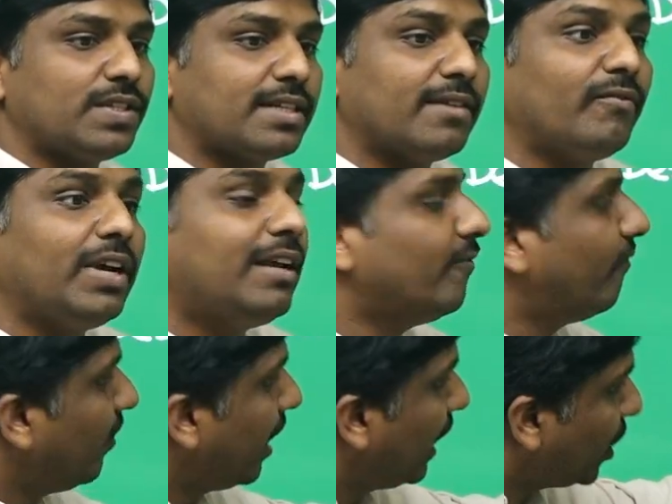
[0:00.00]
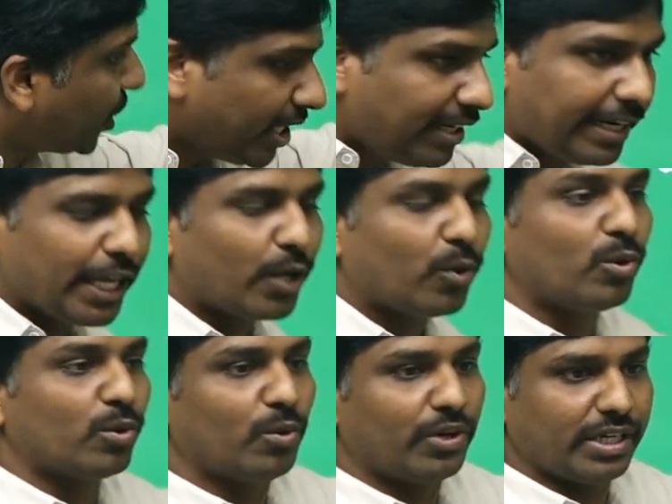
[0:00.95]
will flourish in ecotone
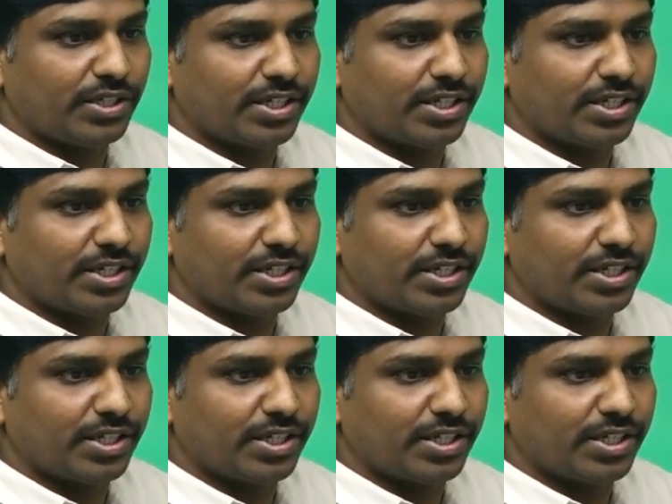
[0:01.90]
region.